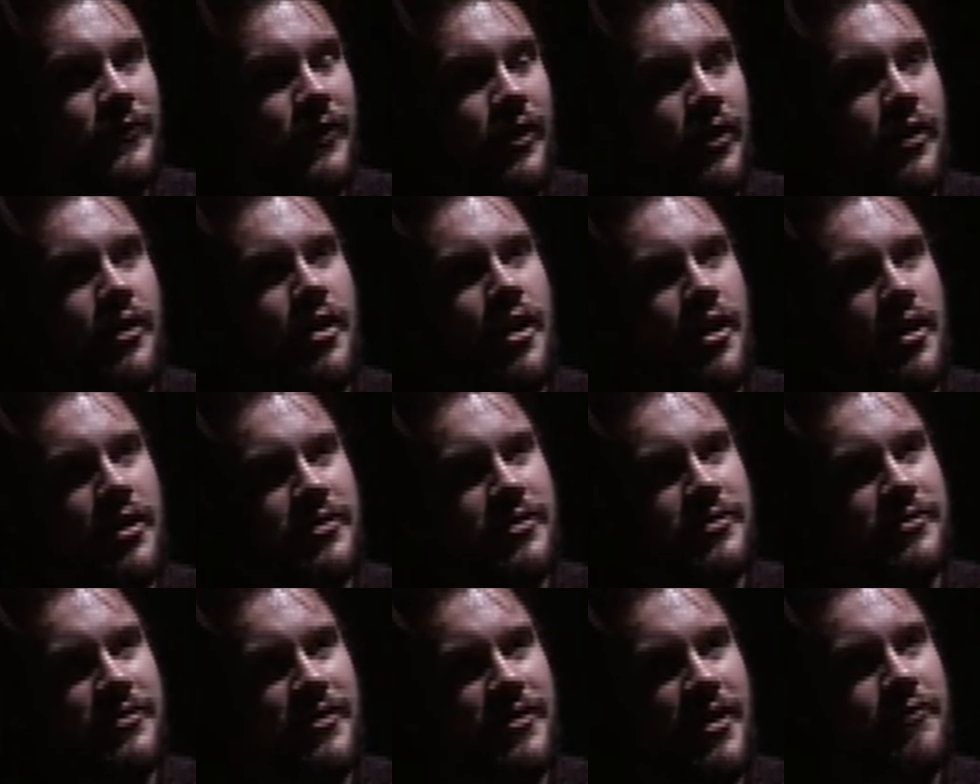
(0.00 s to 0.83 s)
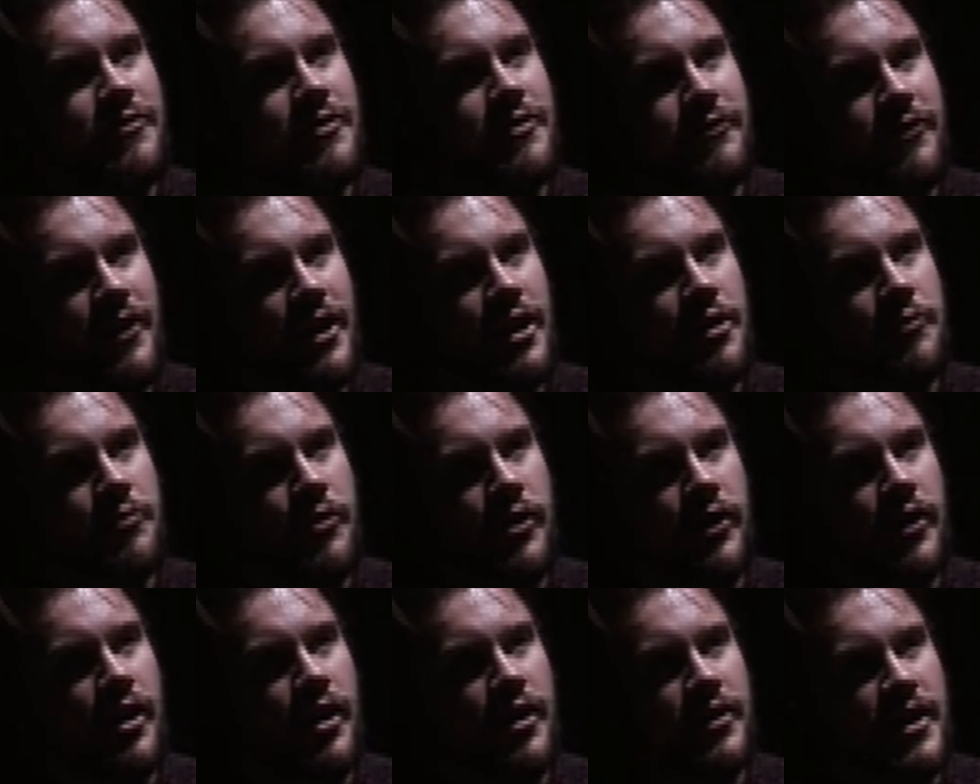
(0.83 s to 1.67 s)
But he, there is a
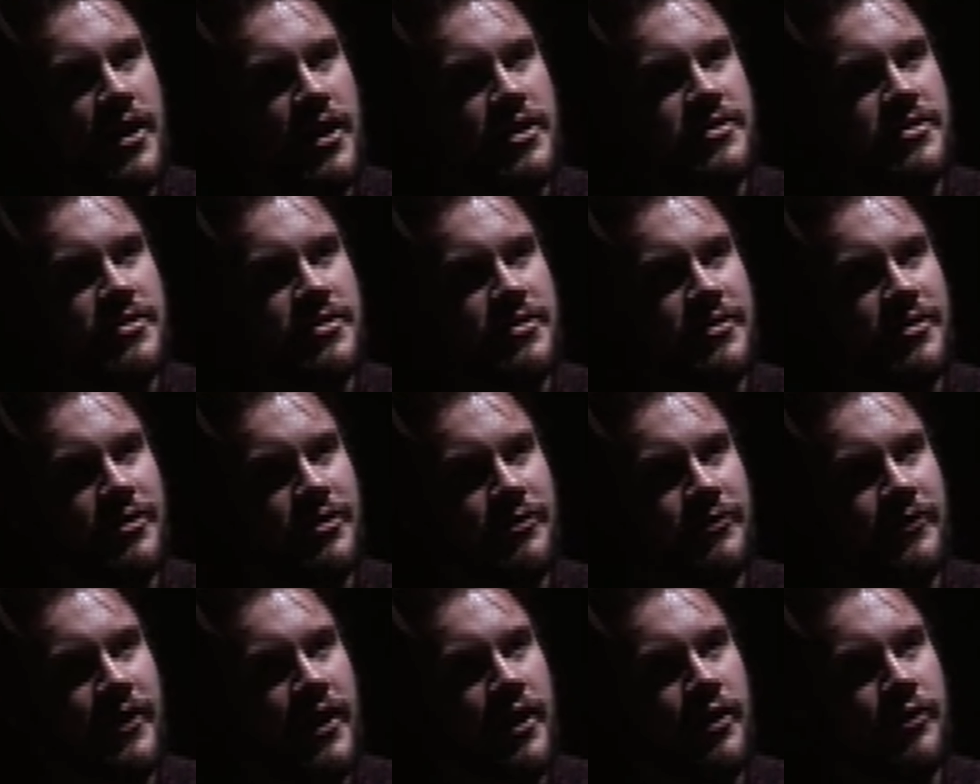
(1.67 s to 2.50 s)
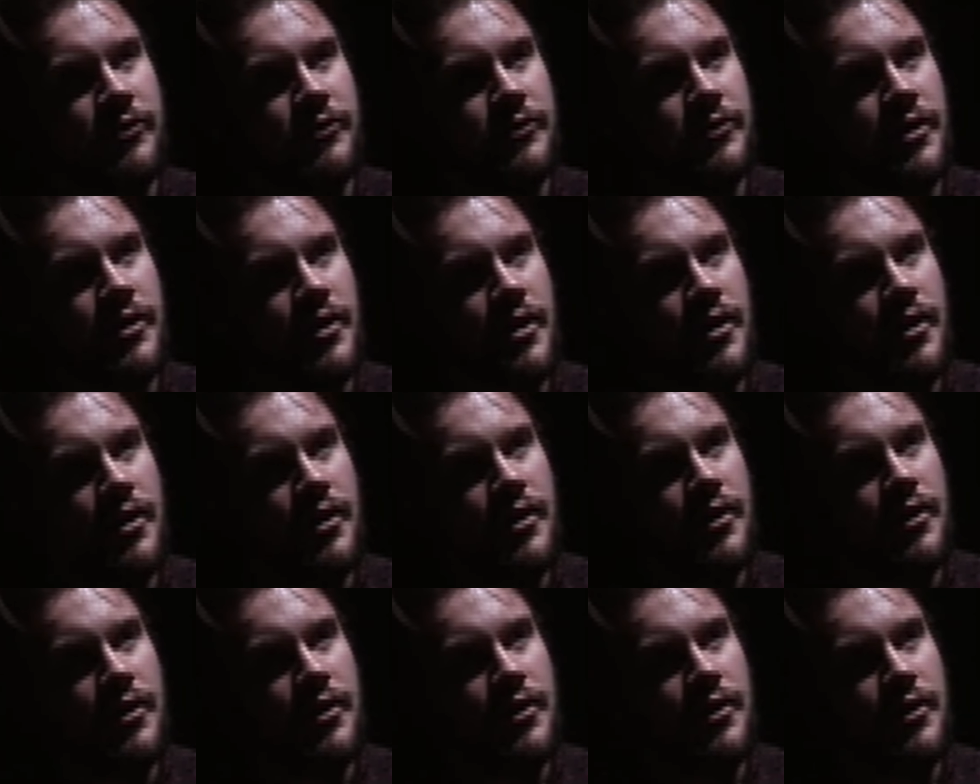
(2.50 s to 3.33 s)
shift where he says, money isn't
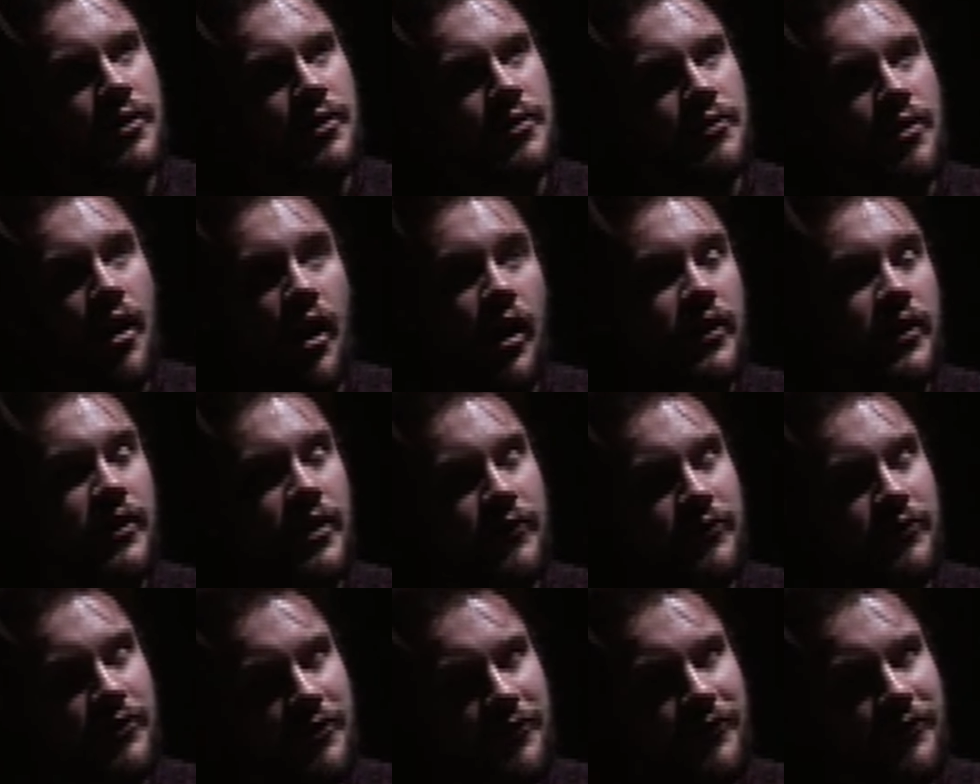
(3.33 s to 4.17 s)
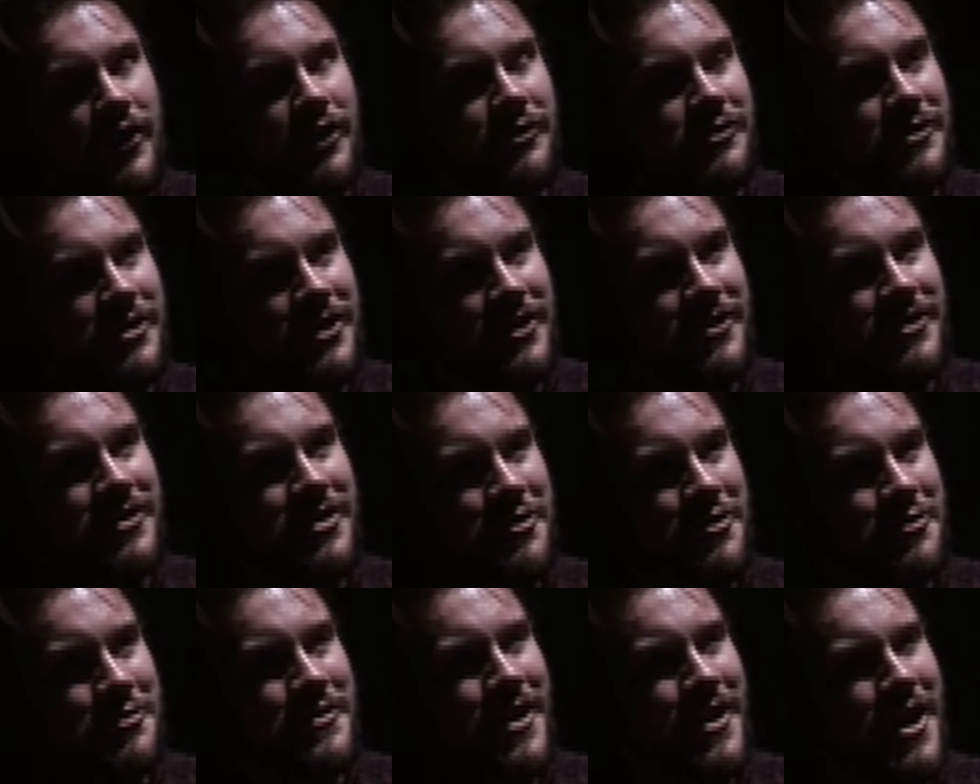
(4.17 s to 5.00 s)
important. I've lost my daughter. I've lost
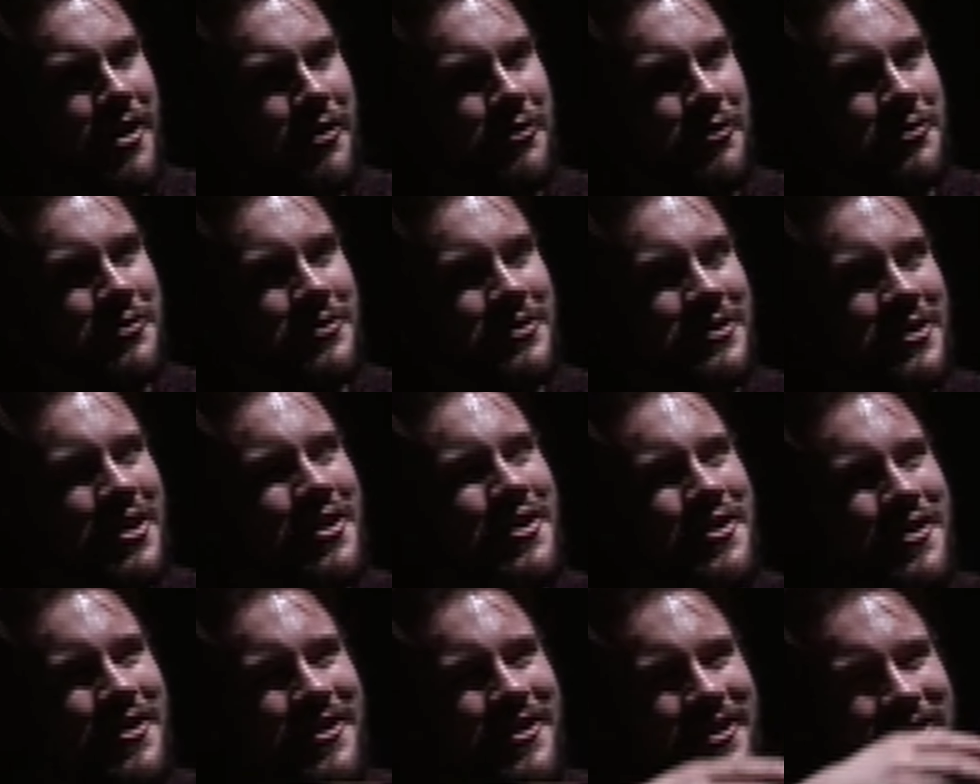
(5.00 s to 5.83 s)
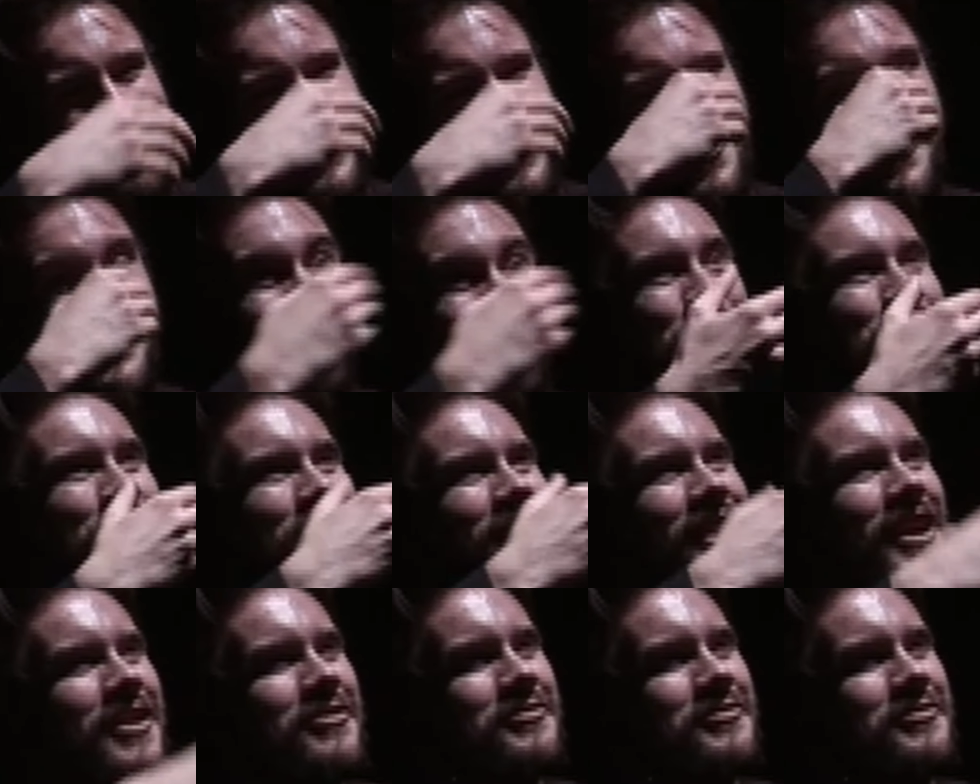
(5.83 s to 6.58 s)
anything that ever mattered to me.